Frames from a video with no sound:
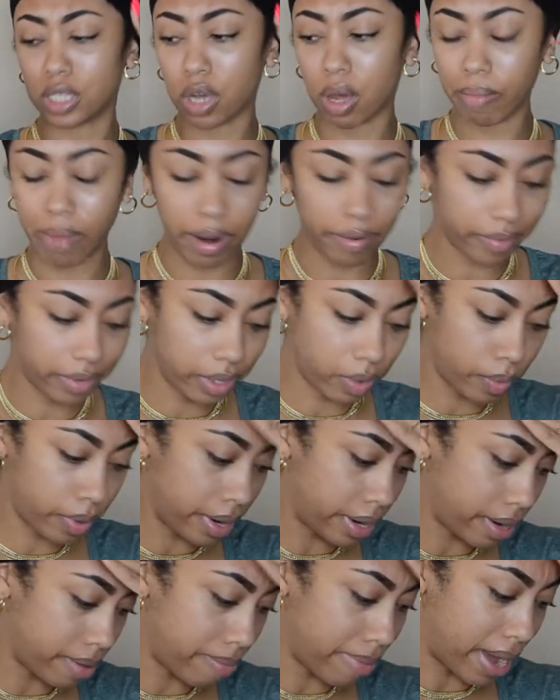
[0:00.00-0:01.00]
so I'm not really
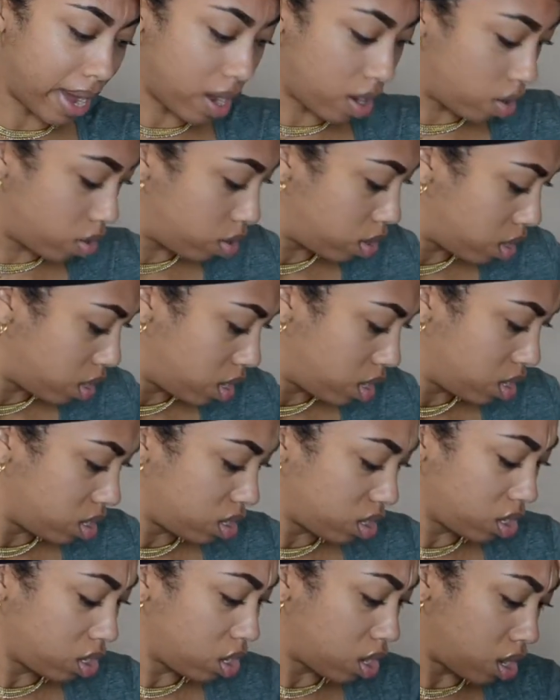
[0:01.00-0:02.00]
worried about,
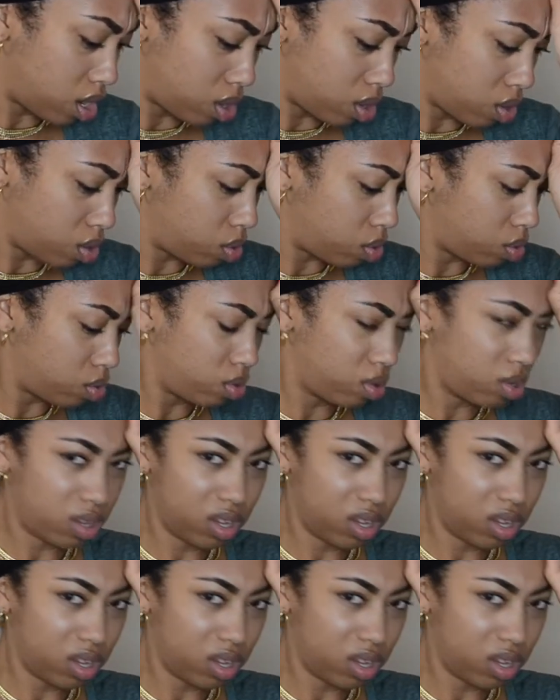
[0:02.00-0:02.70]
you know,